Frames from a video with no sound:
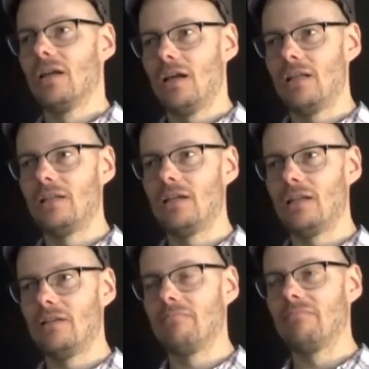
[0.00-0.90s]
and
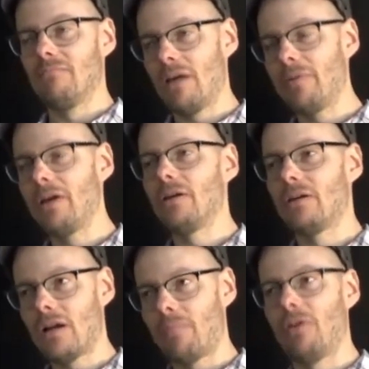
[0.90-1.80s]
then maybe a
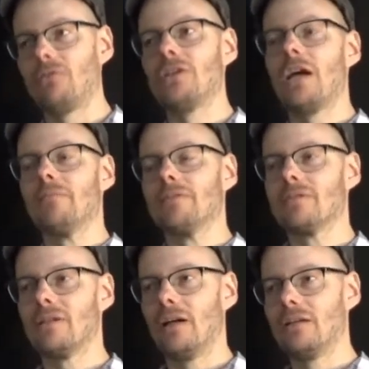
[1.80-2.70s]
couple of jams
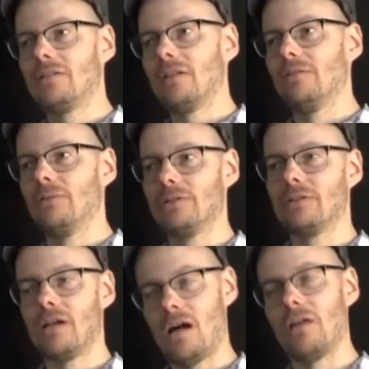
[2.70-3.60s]
until we
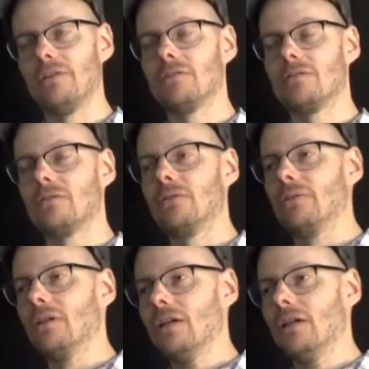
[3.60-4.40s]
say, "Oh, this is good."